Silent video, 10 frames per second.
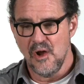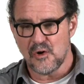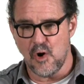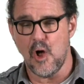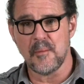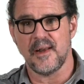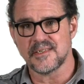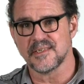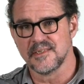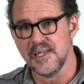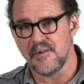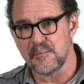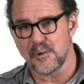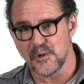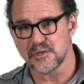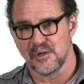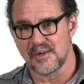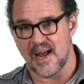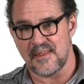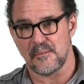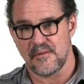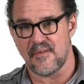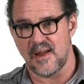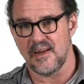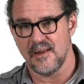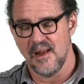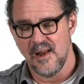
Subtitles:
culminates this living personal God that we find